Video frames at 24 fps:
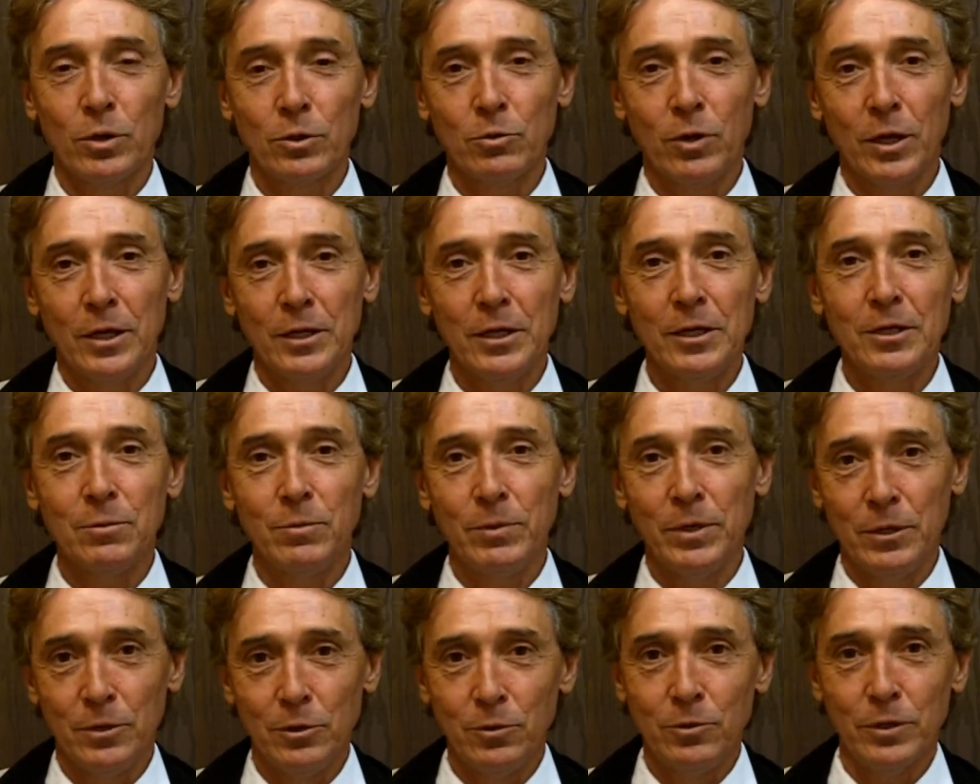do I need to
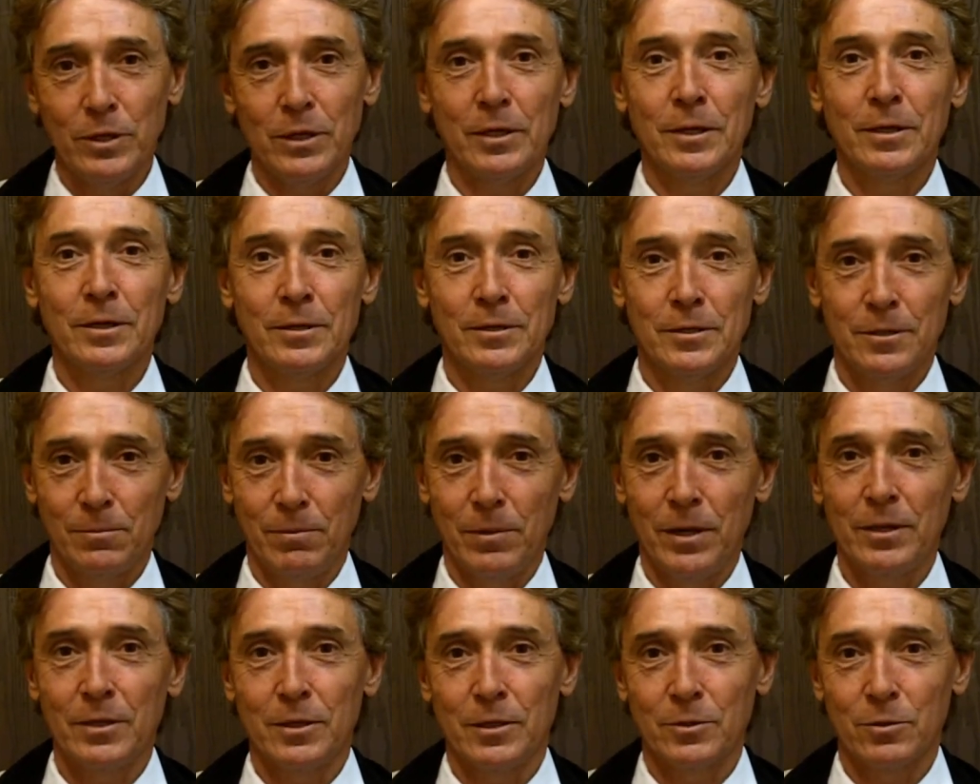be doing to
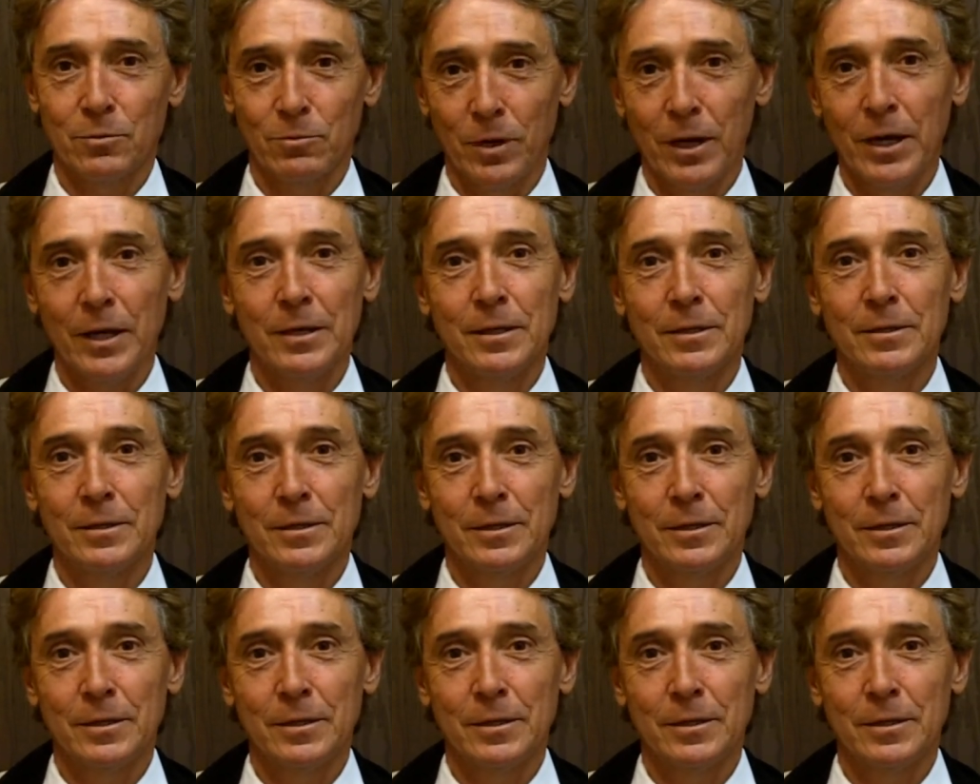make this right,